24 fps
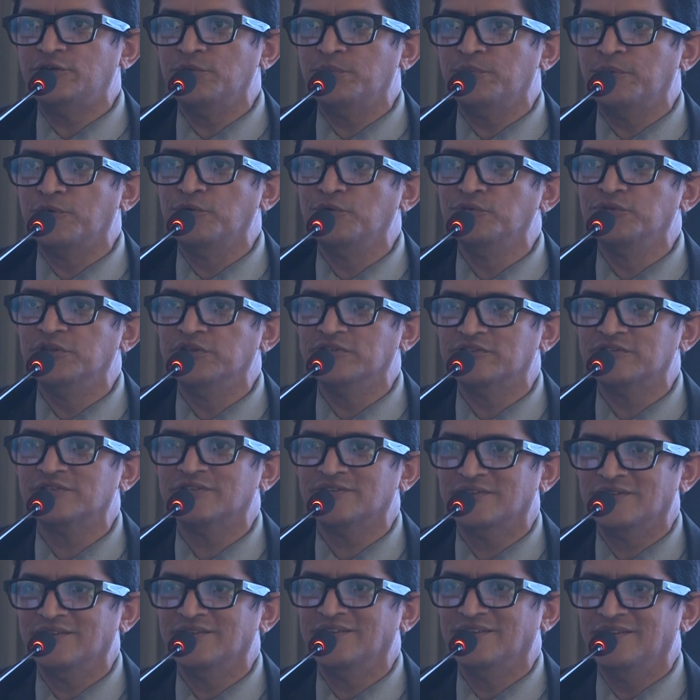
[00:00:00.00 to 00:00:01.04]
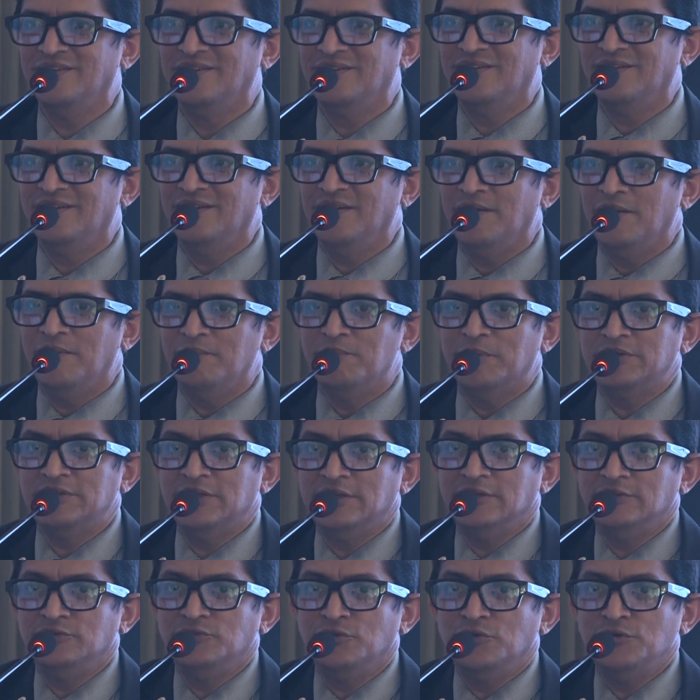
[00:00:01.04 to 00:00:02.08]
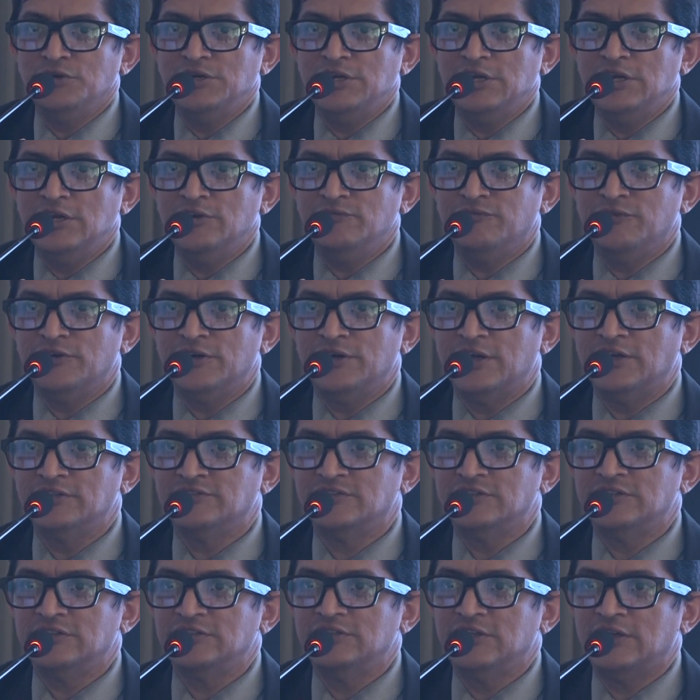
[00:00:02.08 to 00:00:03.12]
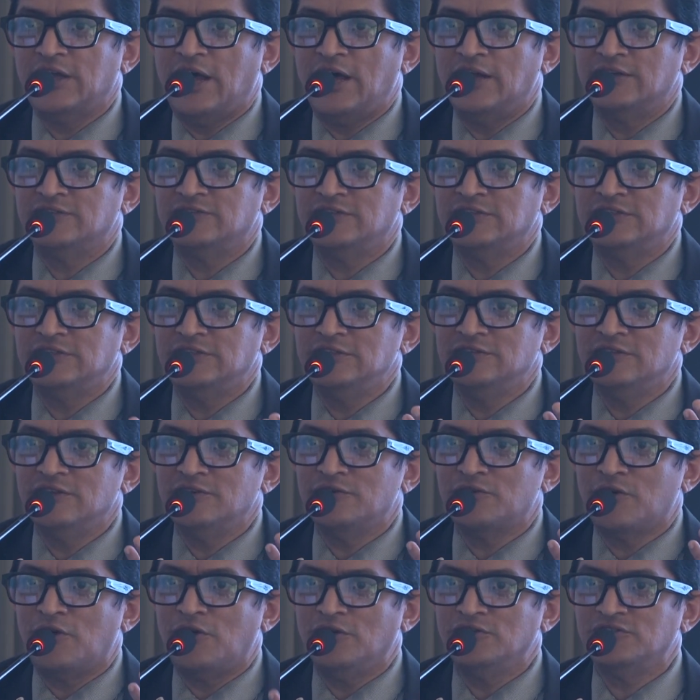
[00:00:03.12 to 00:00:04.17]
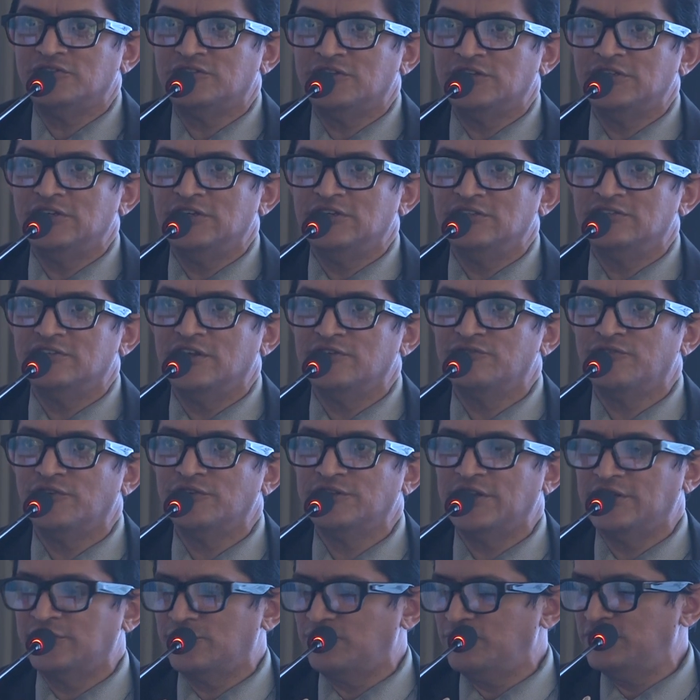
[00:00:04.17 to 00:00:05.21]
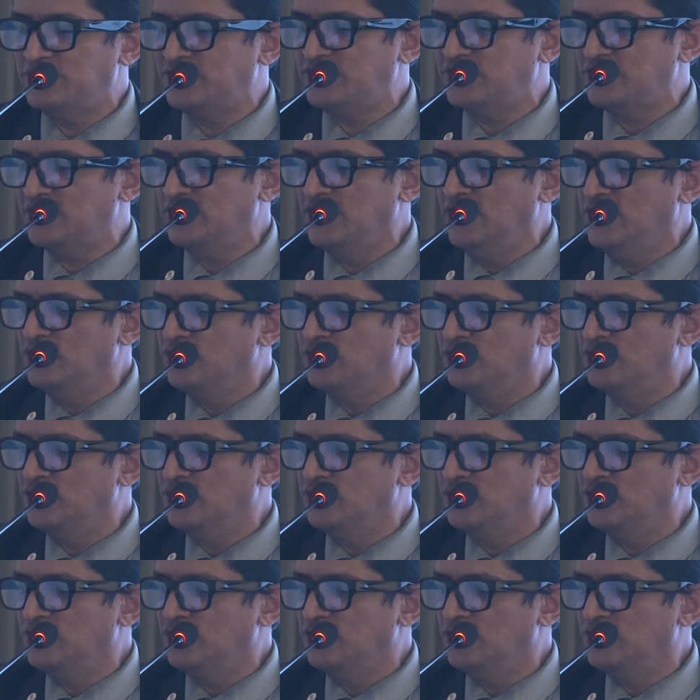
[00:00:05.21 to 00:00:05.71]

to prove this. But there is no need for an RCT. The RCT is a wrong study design for that question.